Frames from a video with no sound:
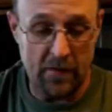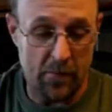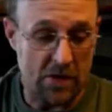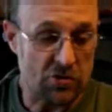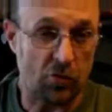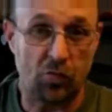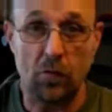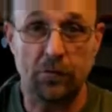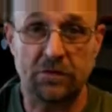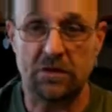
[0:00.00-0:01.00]
I measure
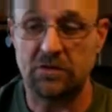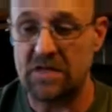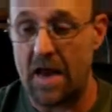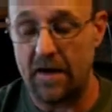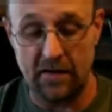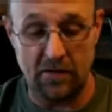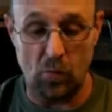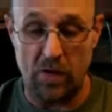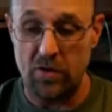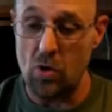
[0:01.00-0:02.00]
roofs and siding
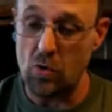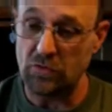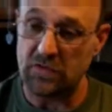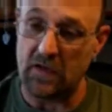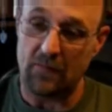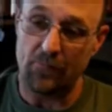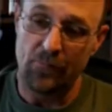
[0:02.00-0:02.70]
and windows, and